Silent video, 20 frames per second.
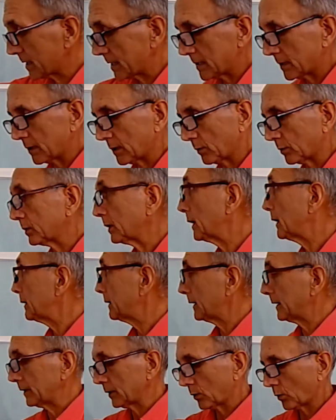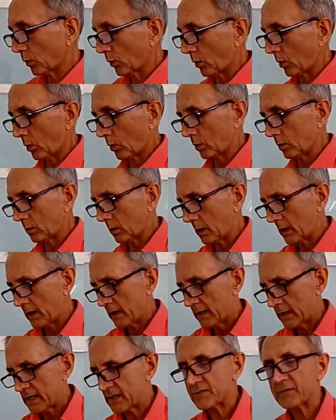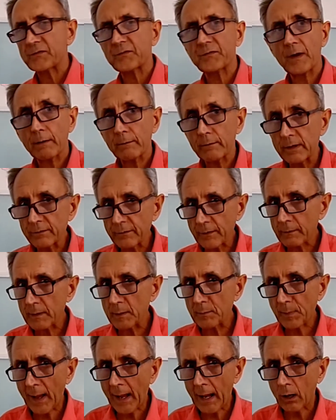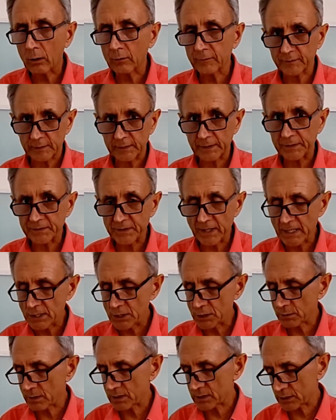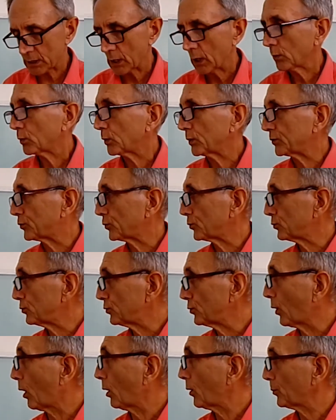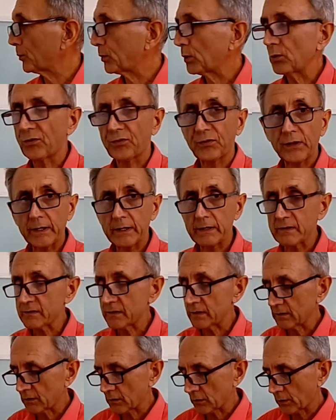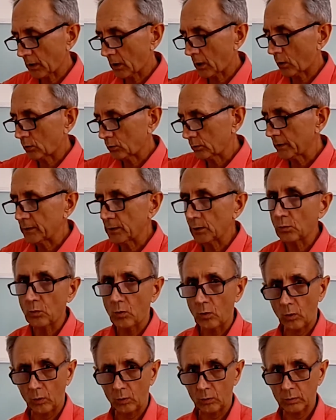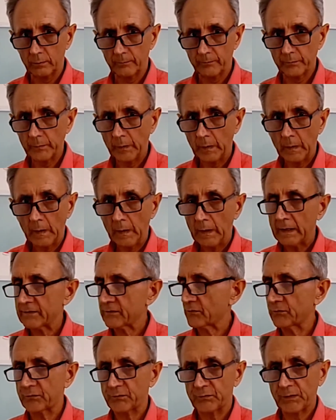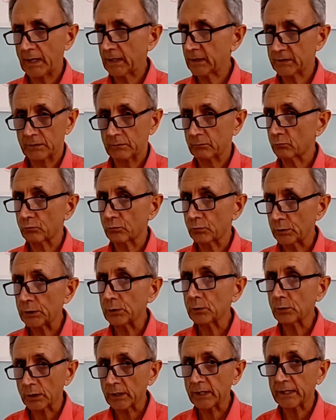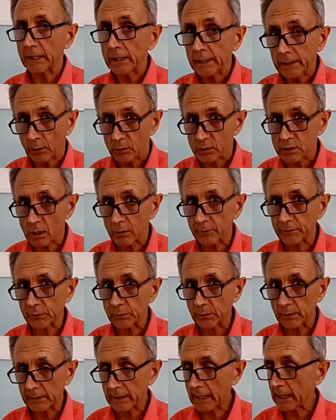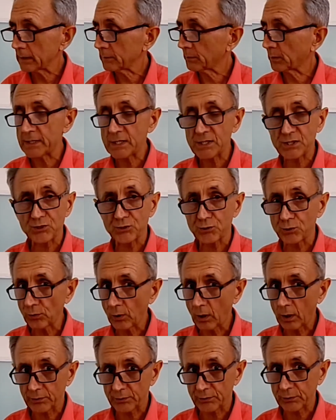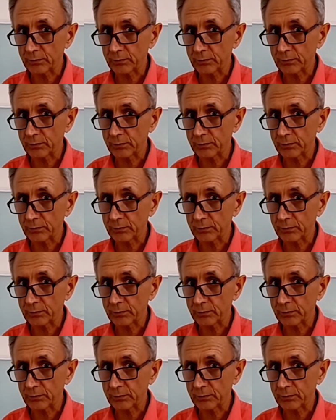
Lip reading: in the wall is very, very powerful and dangerous. We do not put things into the hole in the wall. That you can kill yourself doing that. Please do not do